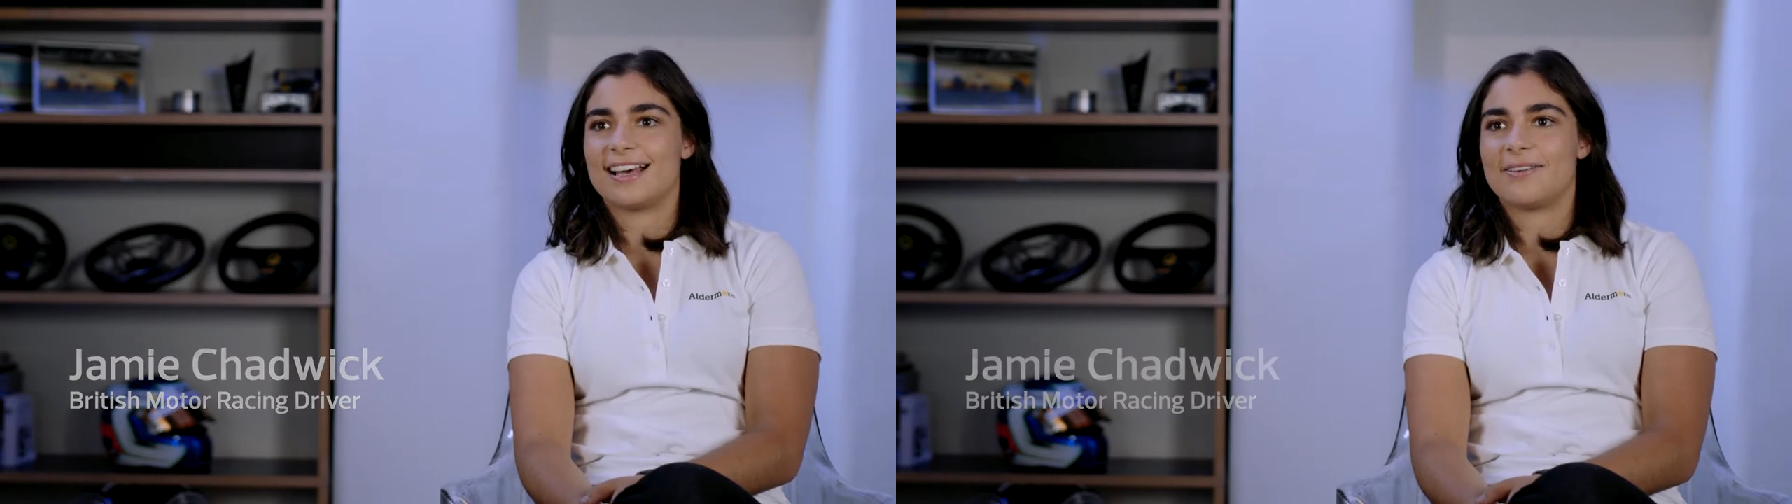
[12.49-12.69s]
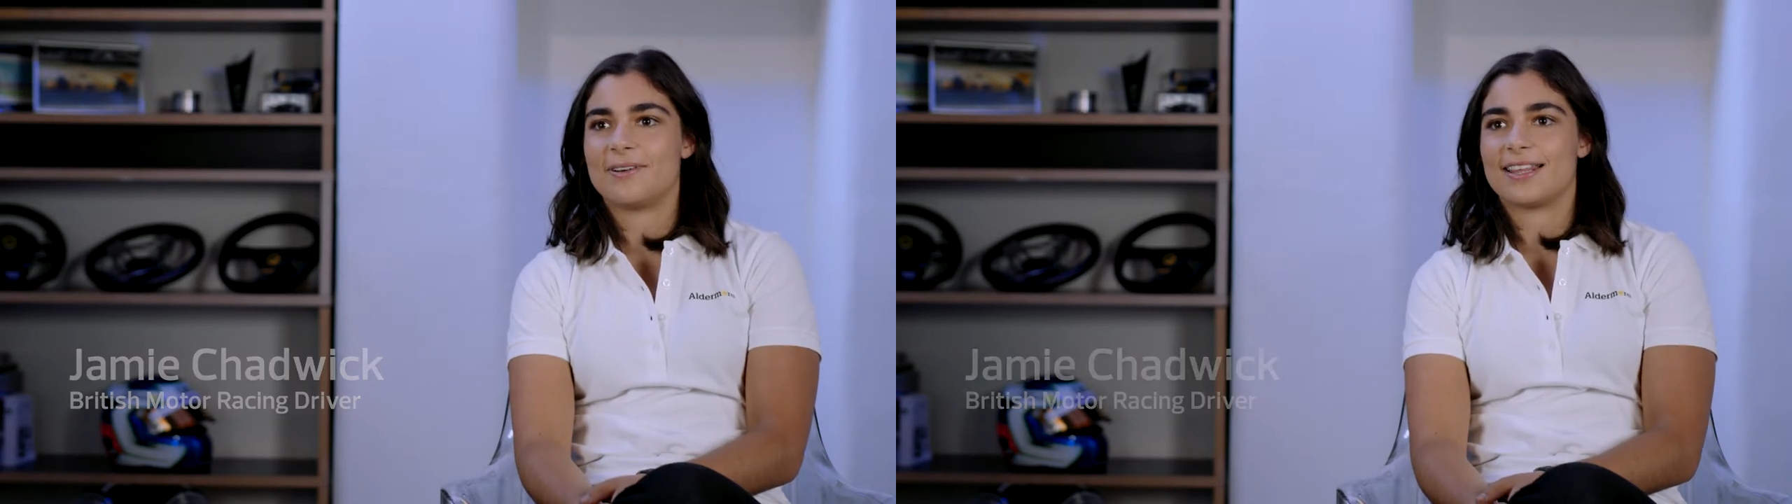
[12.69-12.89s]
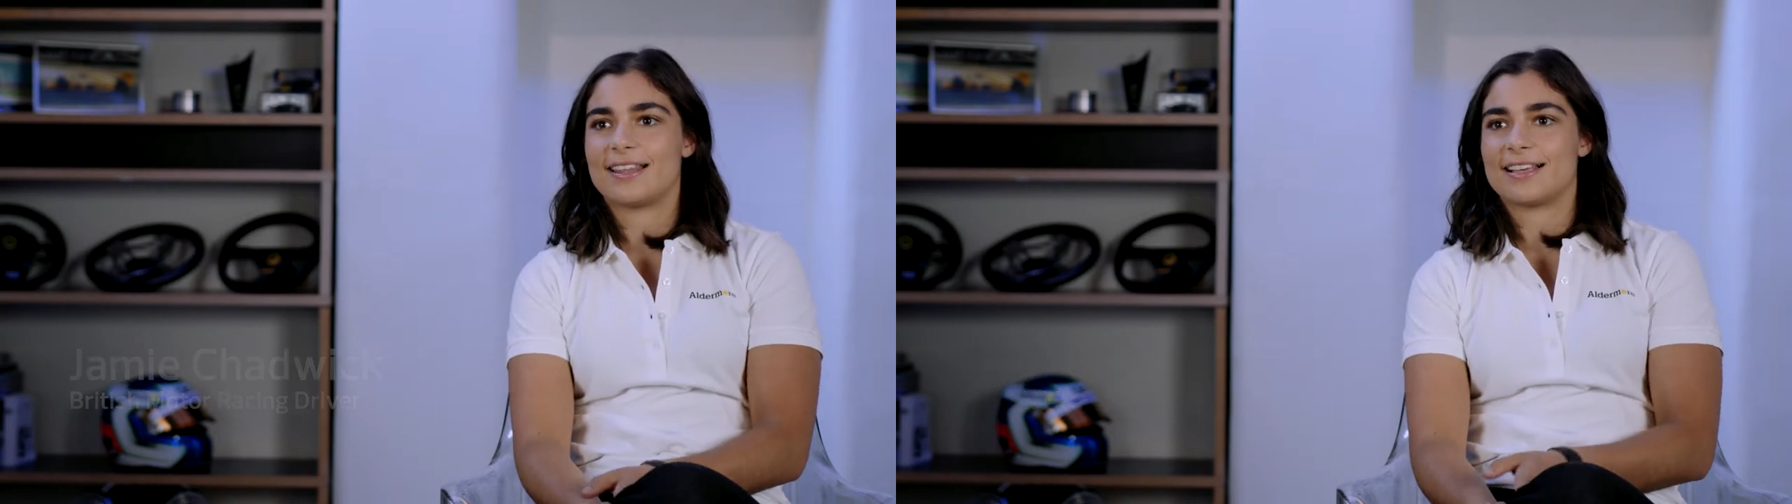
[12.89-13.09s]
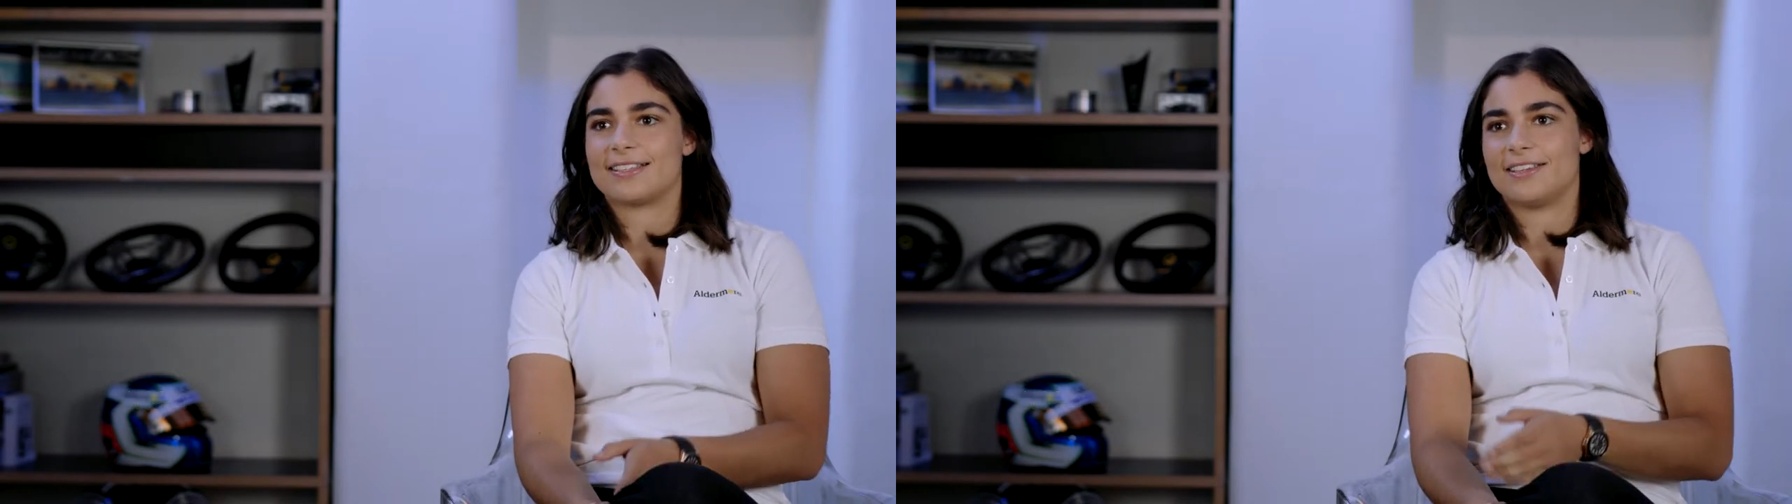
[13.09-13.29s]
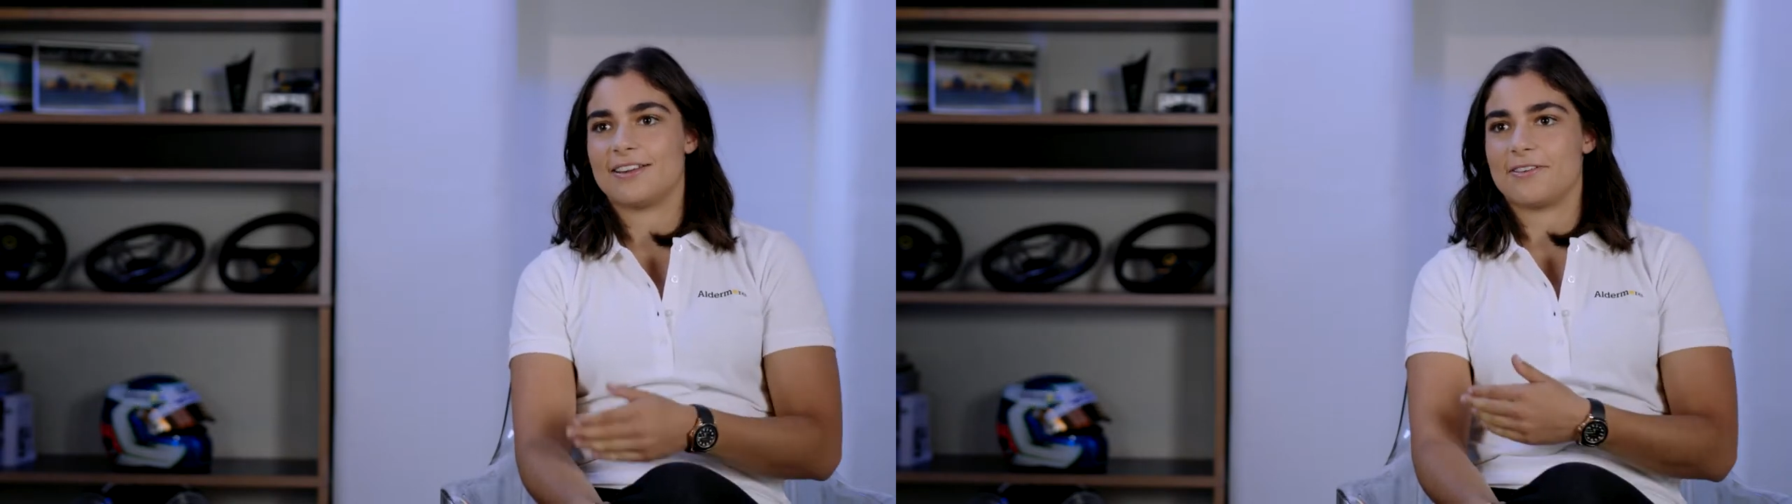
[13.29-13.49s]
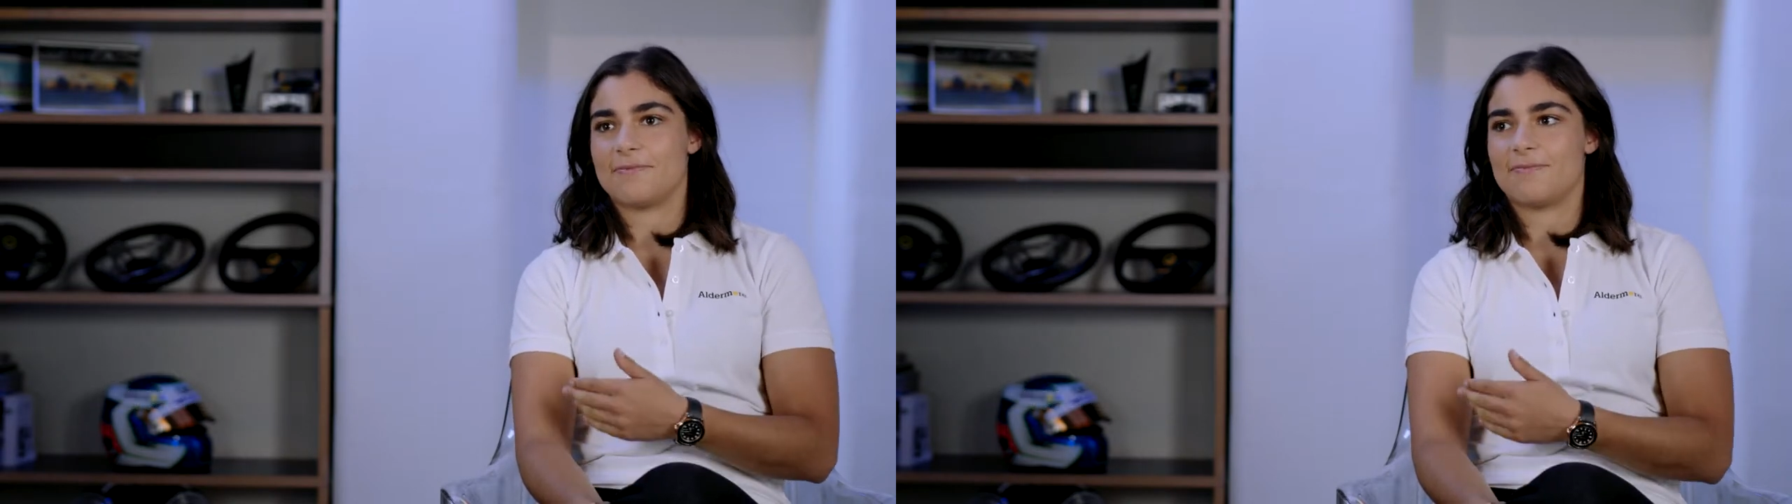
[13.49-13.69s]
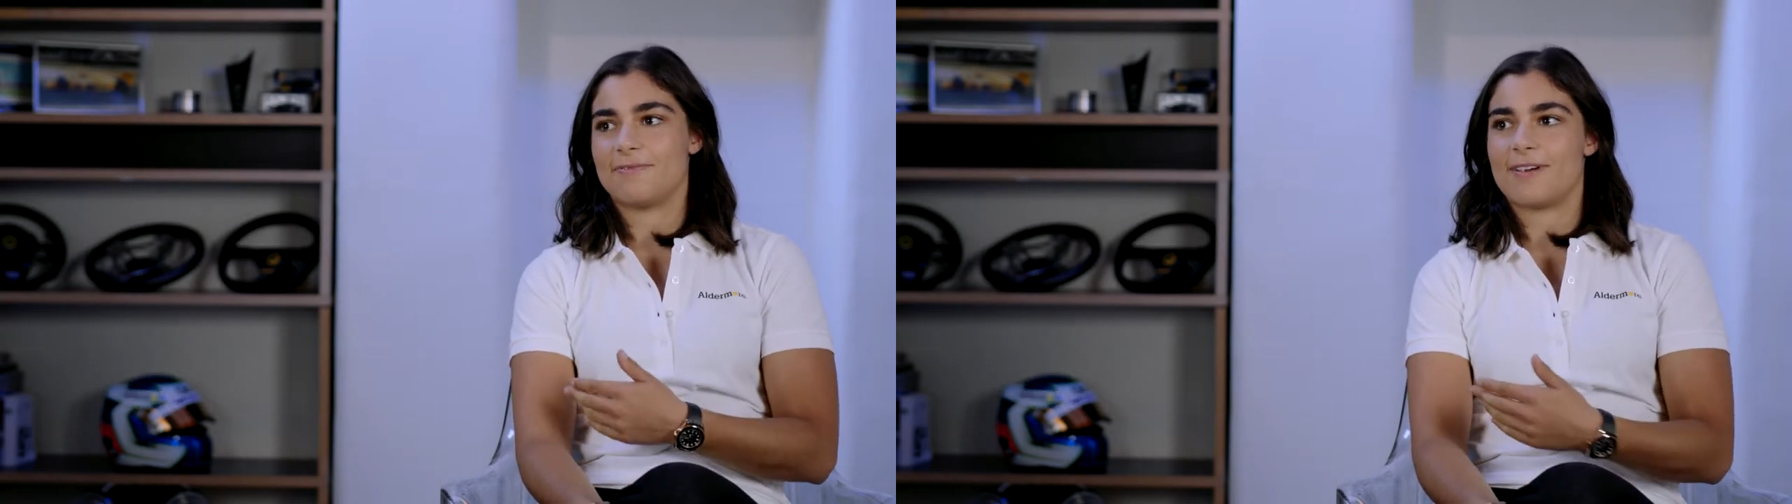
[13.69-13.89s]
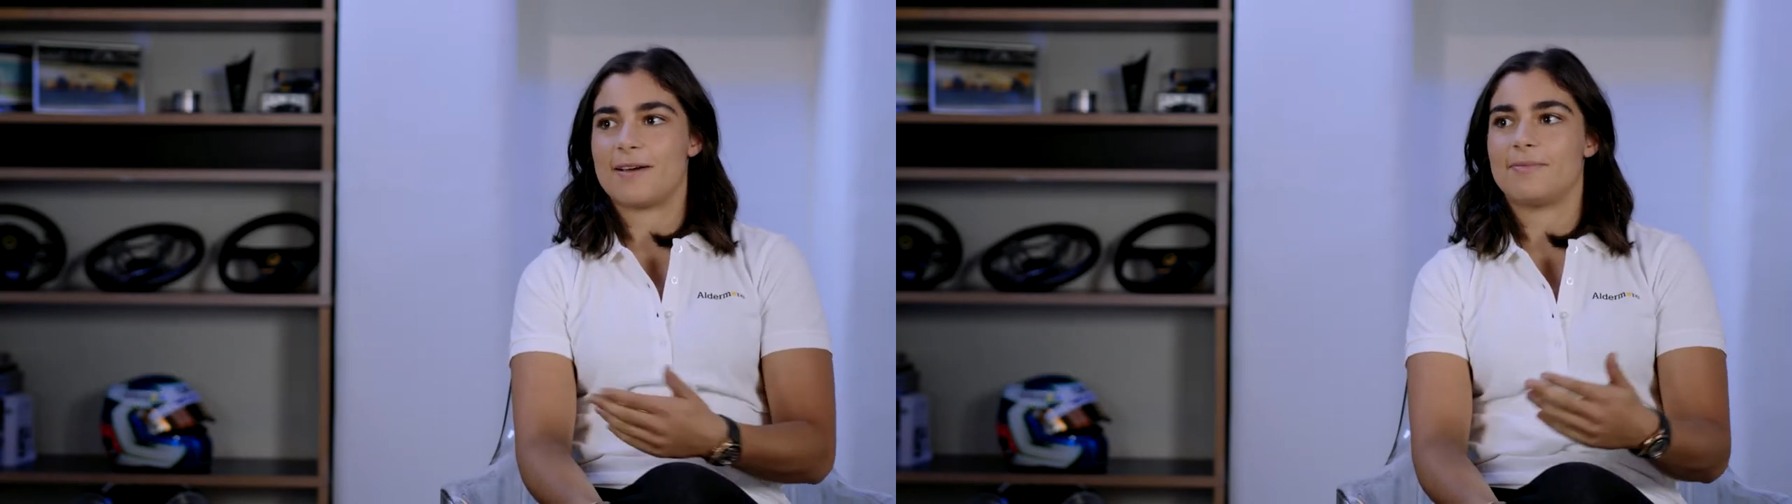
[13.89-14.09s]
whether that's, you know,
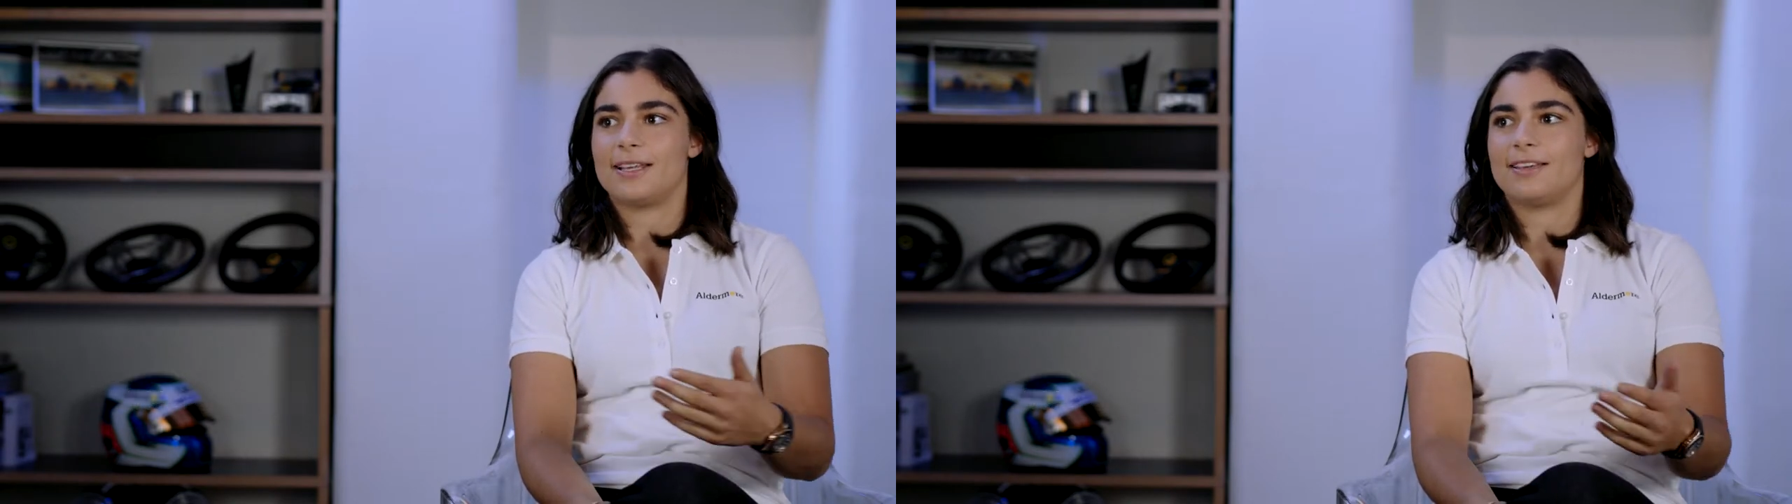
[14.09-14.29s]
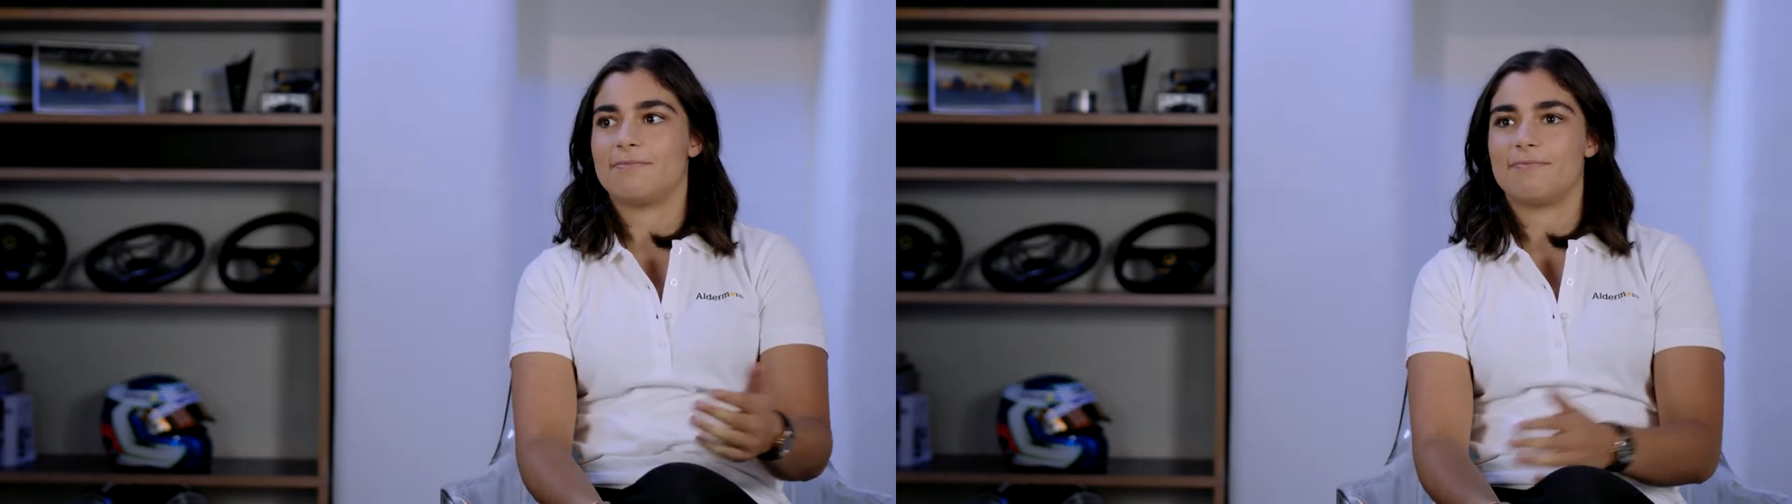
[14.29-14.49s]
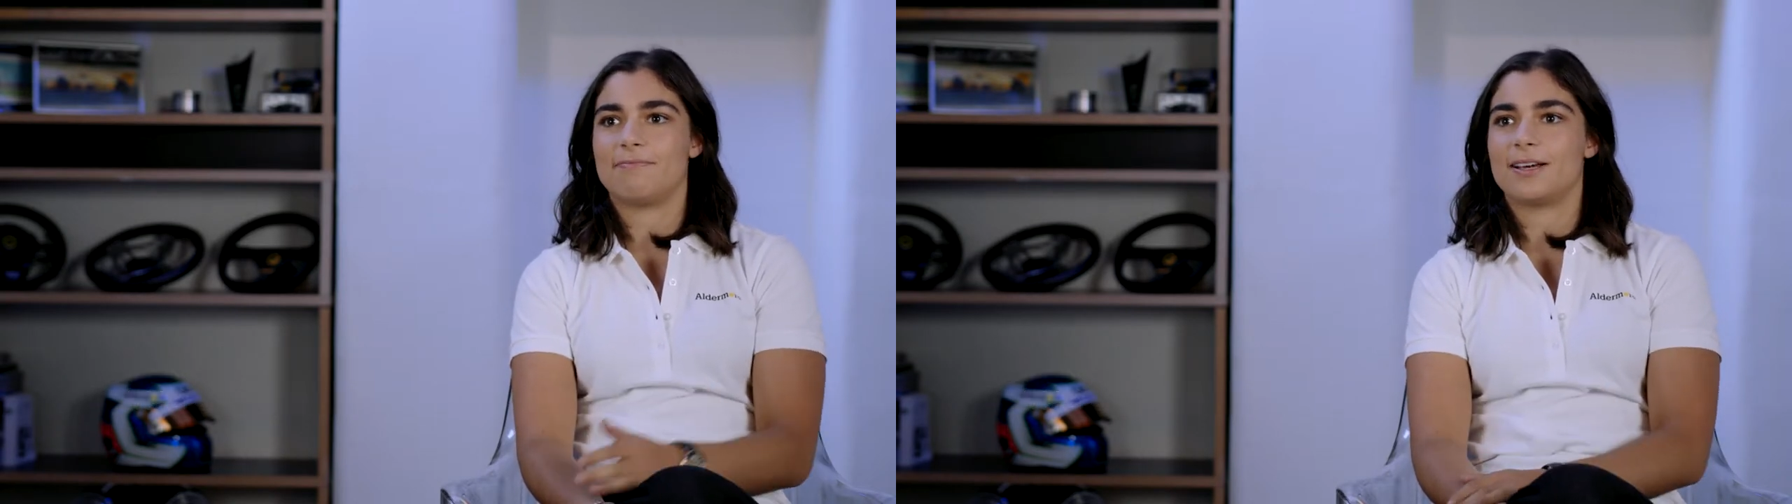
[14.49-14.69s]
family,